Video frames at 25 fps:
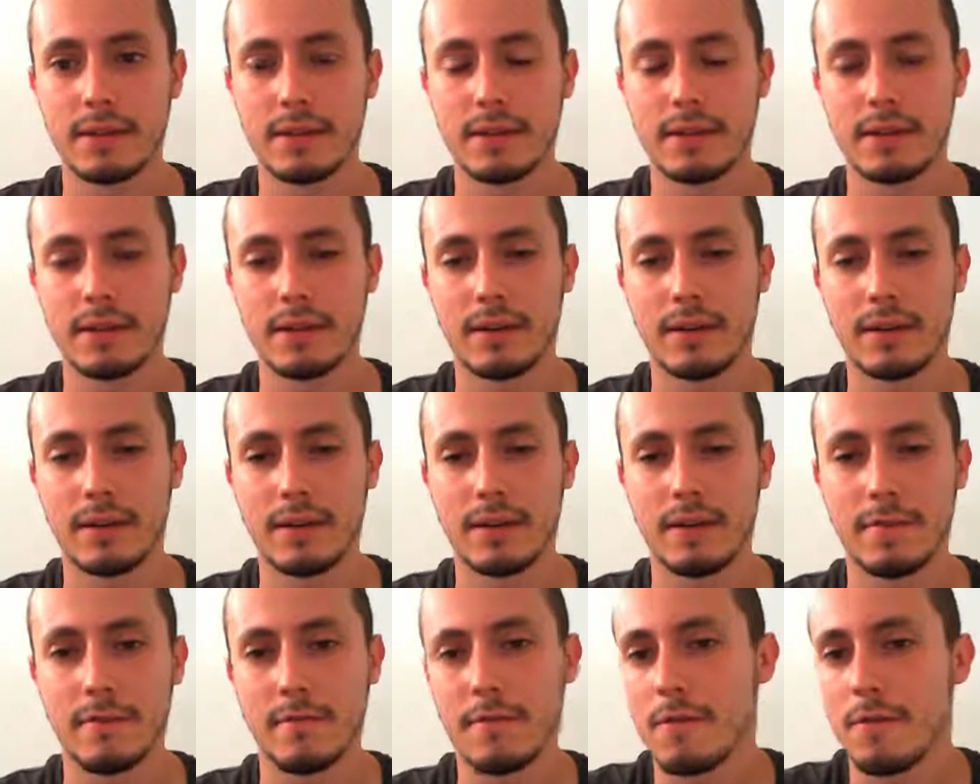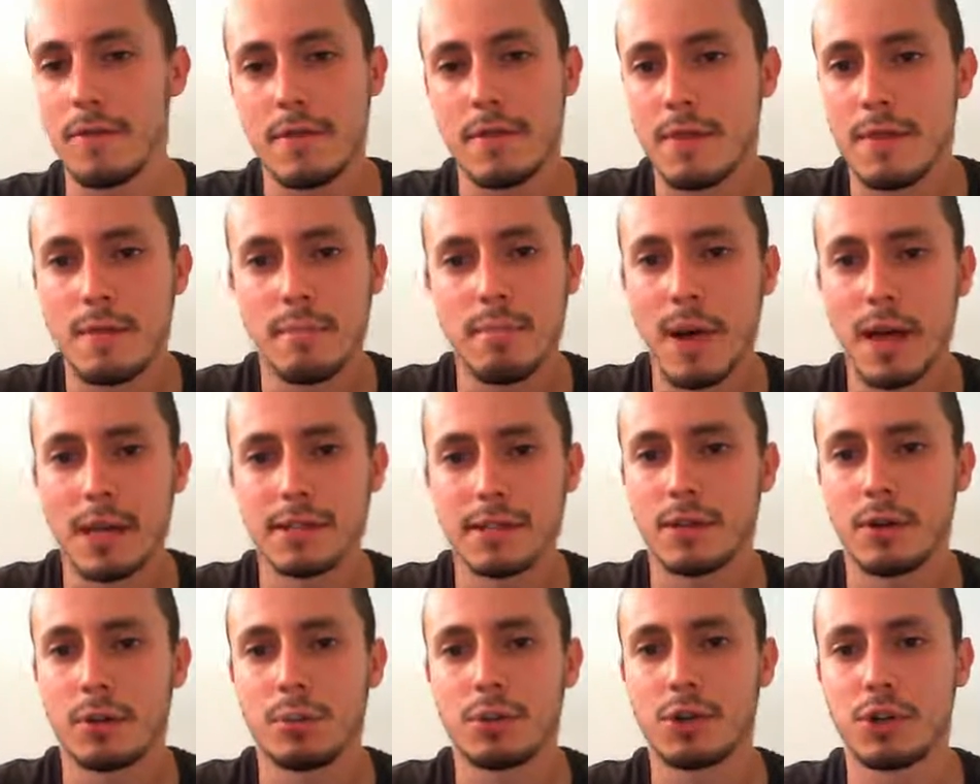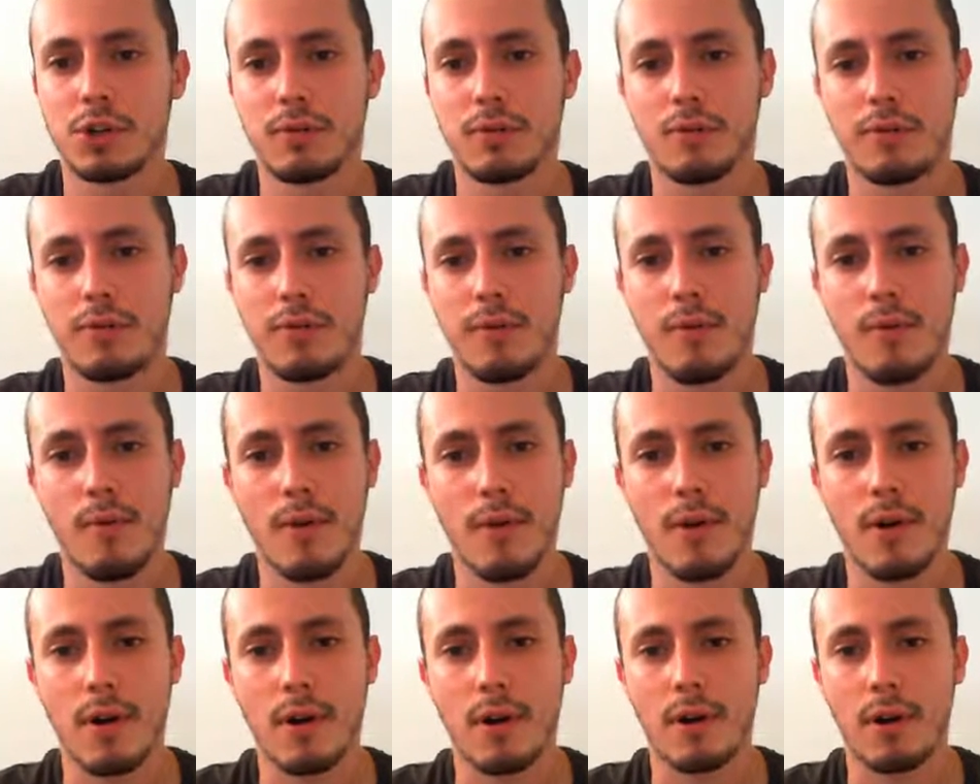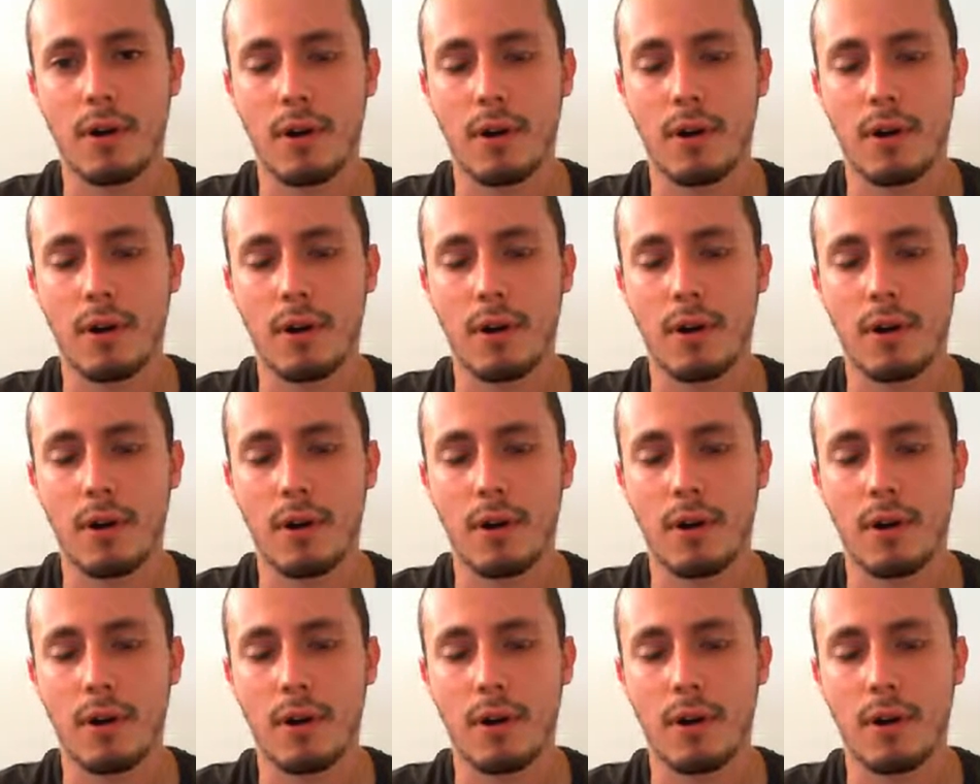the best option for